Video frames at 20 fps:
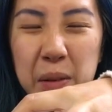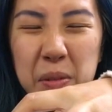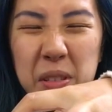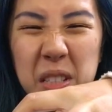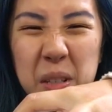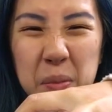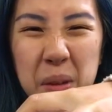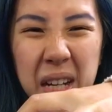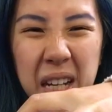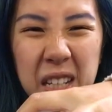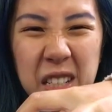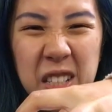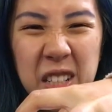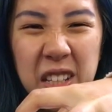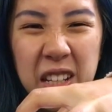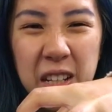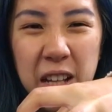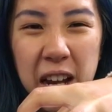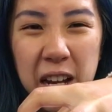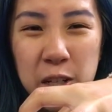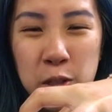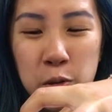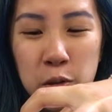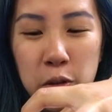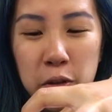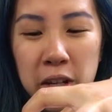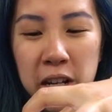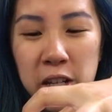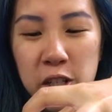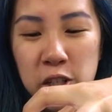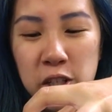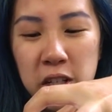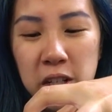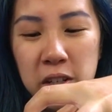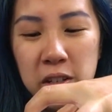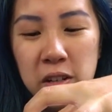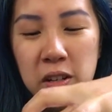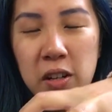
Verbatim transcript: able to make it to the actual location.